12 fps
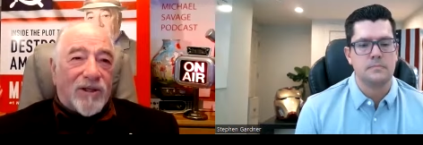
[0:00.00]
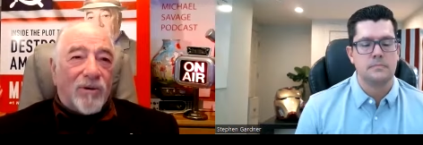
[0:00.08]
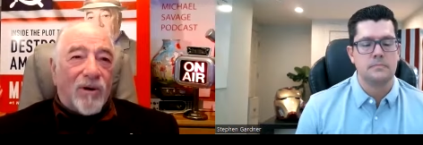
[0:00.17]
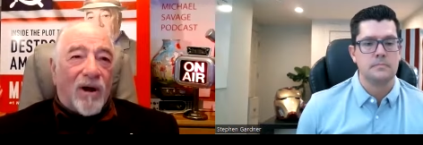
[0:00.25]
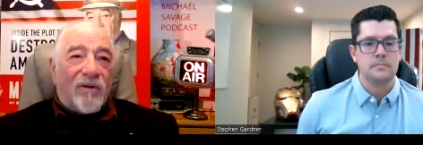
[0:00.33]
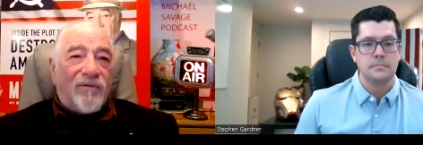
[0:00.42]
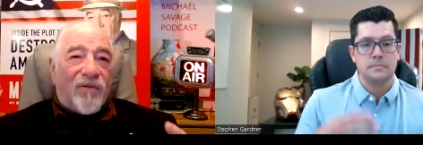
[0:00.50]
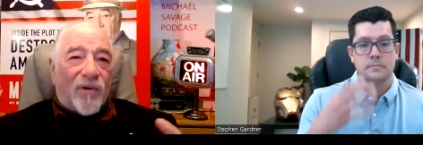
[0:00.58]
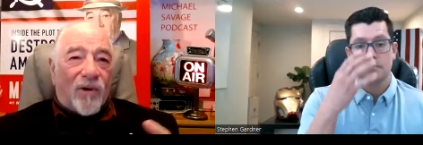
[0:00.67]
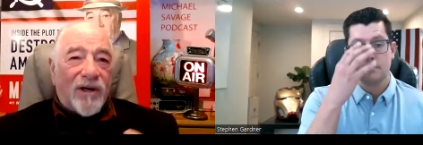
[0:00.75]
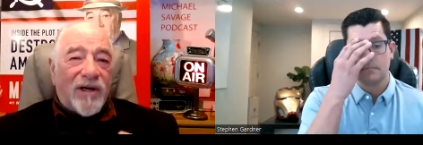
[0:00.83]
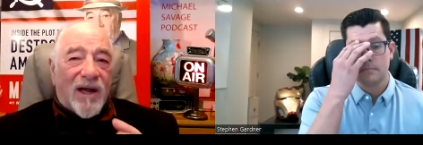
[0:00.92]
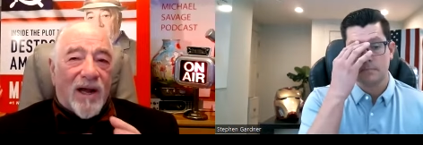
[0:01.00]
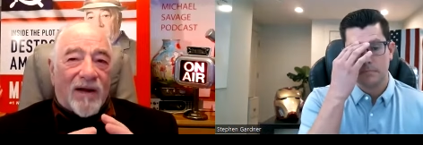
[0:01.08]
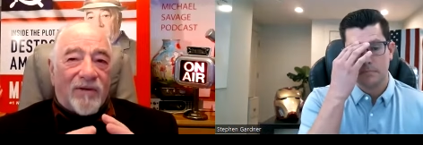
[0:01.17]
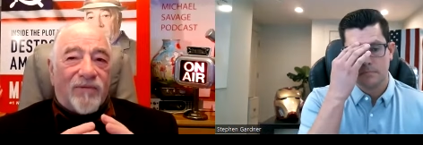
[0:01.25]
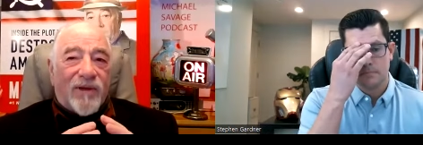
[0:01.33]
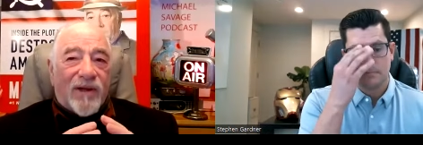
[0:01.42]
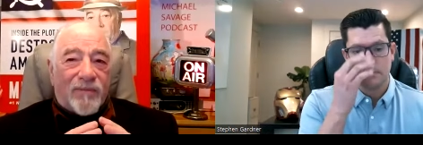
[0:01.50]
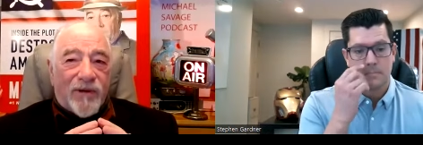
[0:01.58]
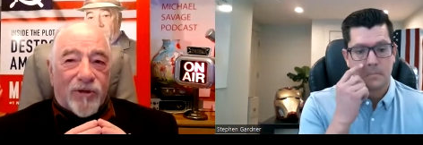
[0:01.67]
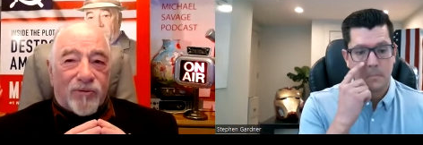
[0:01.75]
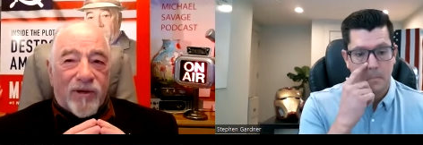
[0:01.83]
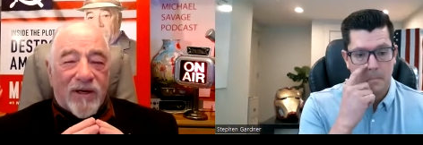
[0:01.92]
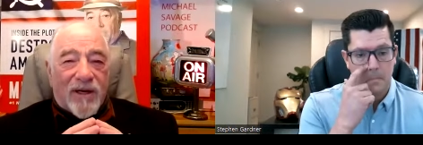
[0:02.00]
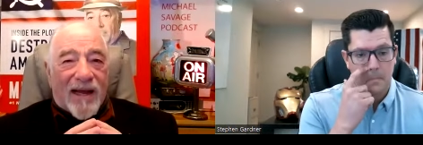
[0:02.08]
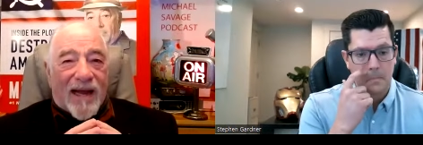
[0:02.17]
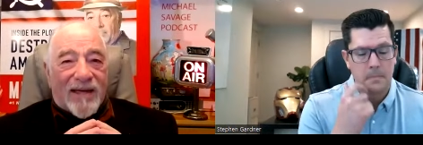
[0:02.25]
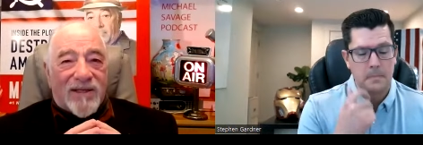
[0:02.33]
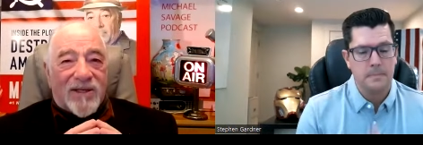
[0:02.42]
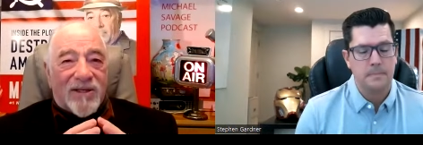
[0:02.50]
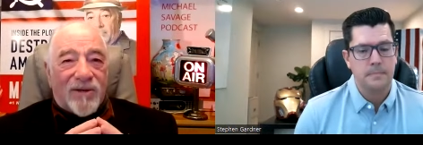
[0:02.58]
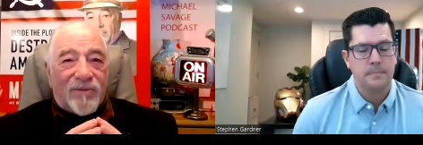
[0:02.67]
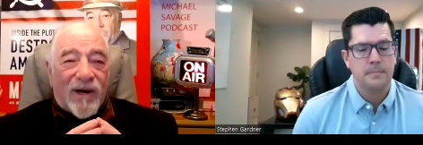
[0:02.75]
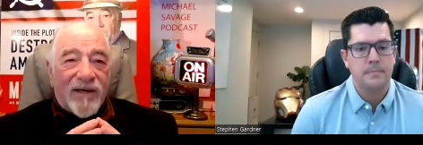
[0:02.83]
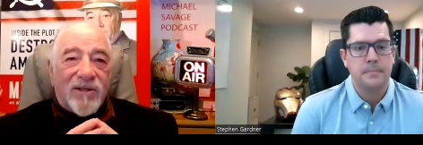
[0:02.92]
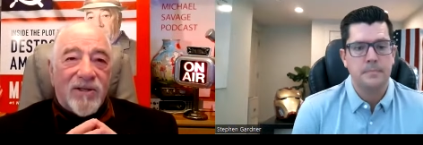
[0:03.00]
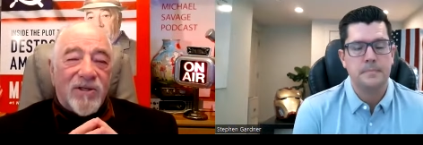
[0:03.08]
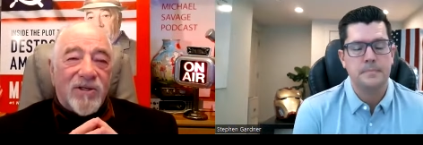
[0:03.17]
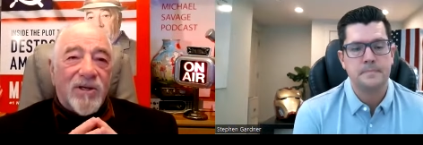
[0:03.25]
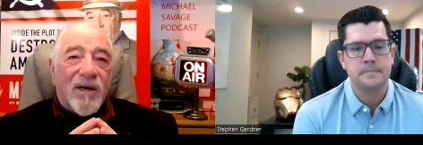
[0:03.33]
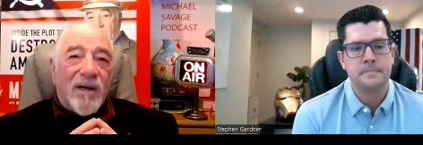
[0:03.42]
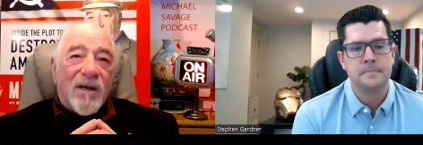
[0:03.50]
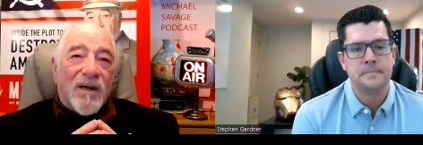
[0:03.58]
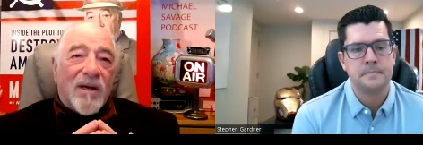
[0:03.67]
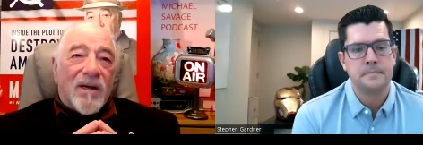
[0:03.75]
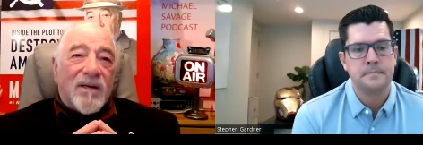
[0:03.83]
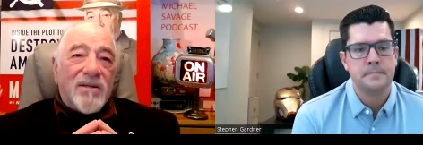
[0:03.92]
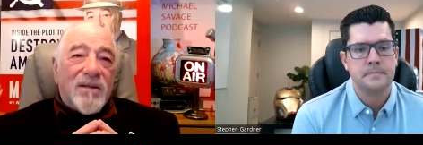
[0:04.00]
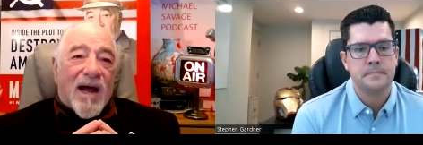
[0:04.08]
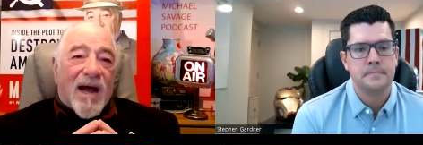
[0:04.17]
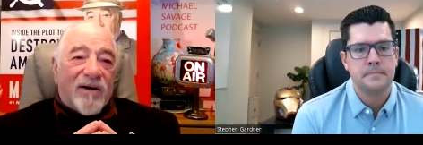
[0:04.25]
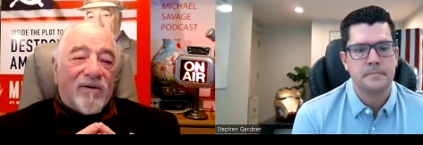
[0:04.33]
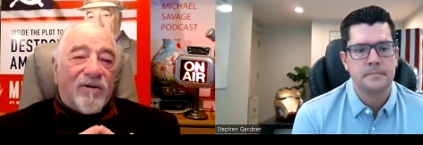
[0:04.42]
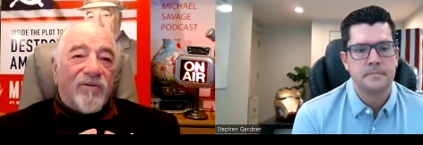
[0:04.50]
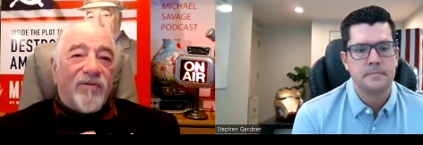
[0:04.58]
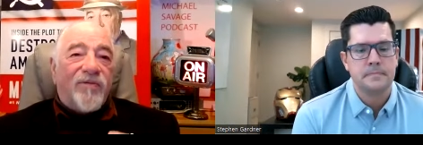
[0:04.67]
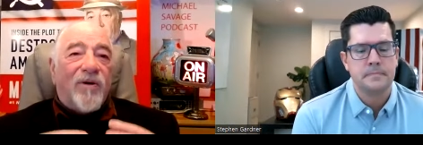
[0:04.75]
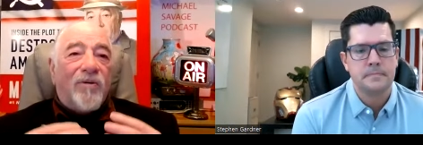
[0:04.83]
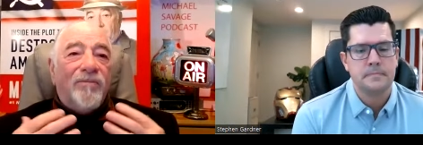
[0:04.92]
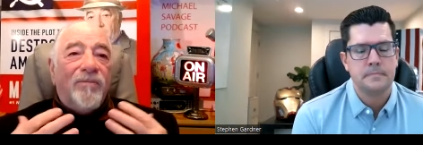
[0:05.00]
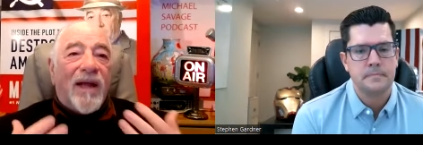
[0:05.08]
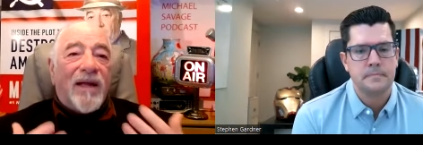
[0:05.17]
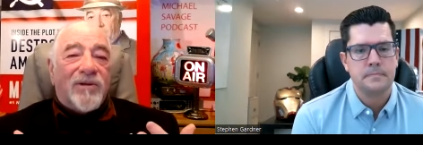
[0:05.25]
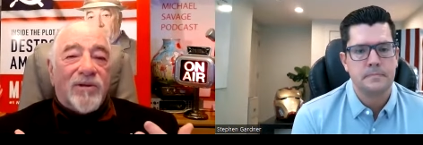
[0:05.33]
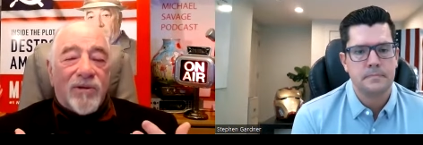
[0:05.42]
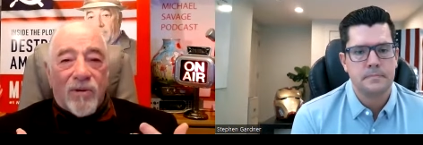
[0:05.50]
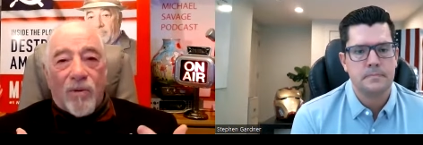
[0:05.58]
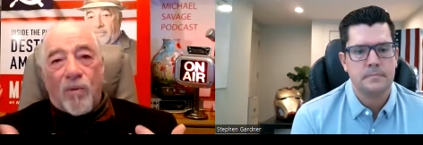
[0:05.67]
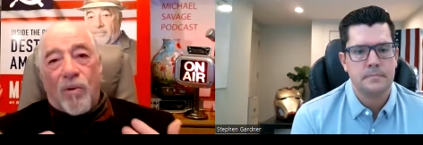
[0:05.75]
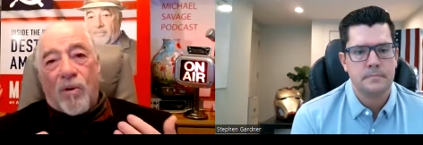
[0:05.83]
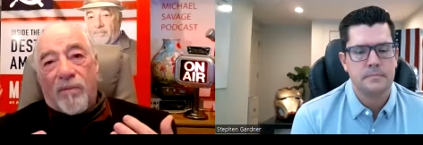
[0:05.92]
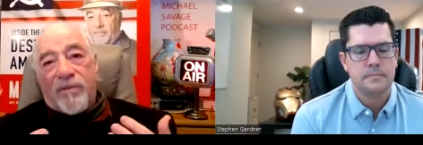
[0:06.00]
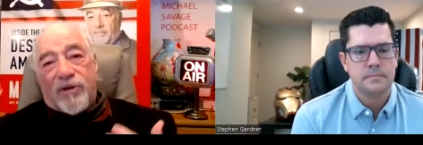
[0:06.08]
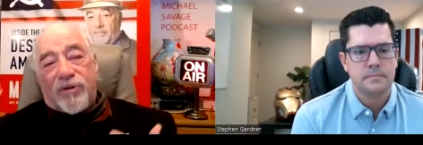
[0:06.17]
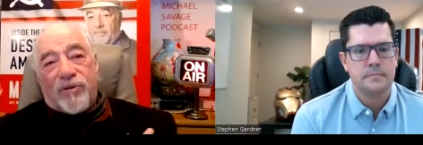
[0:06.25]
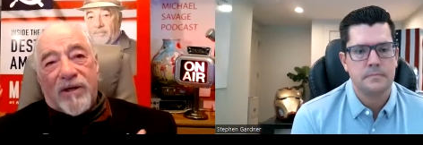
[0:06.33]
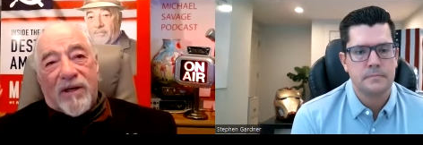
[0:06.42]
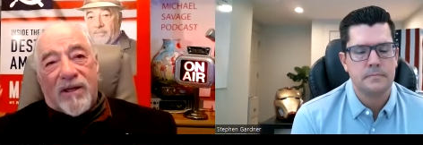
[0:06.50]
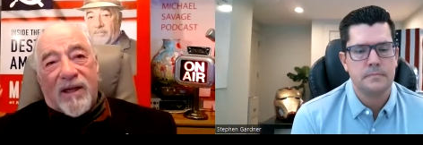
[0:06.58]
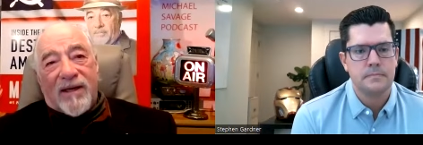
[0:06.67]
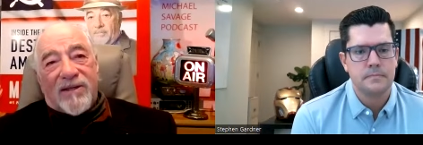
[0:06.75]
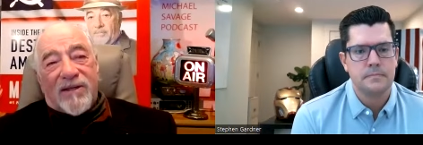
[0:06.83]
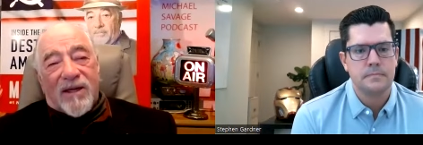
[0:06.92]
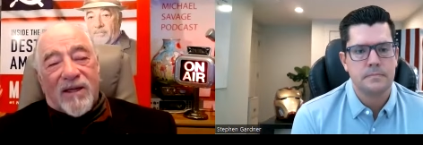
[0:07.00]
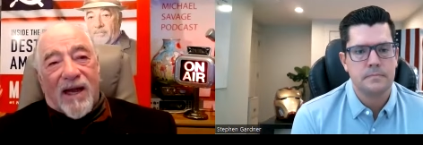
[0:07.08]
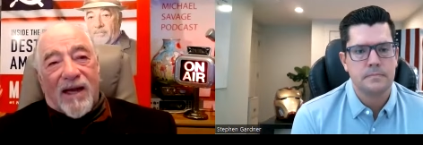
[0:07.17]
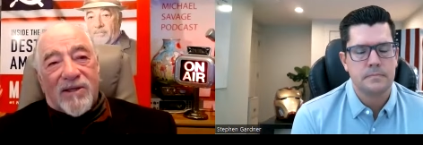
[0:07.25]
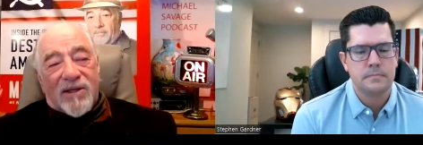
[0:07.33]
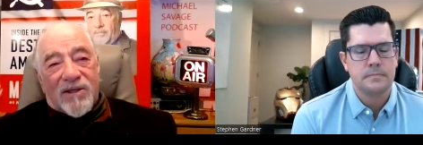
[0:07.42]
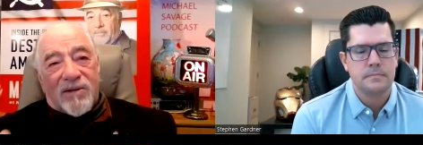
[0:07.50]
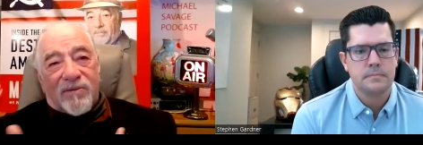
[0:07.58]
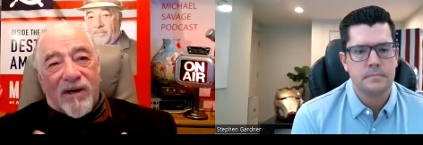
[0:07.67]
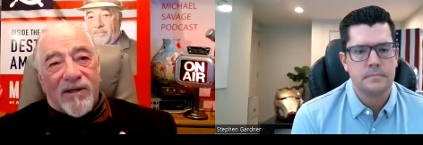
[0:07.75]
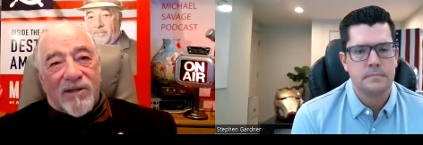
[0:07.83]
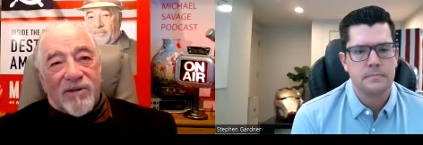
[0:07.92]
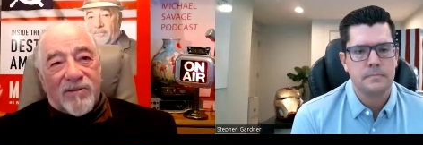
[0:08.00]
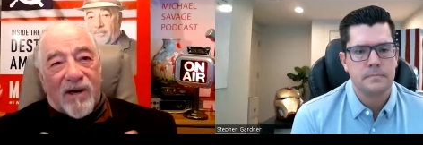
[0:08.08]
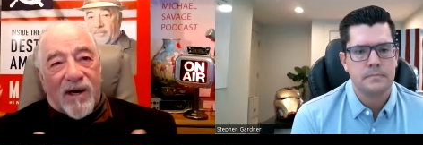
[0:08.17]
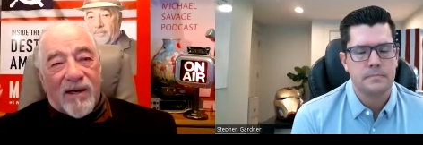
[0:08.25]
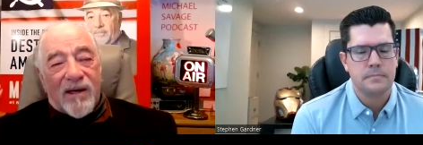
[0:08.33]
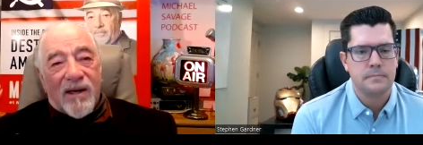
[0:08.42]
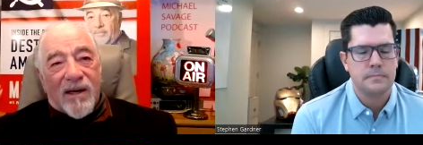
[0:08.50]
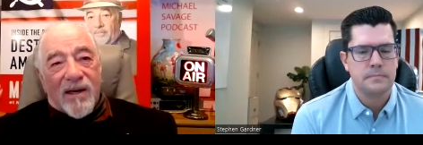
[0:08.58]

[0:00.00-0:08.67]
Speaker 1: to avoid conflict between classes and races not foment war between class, classes and races, right?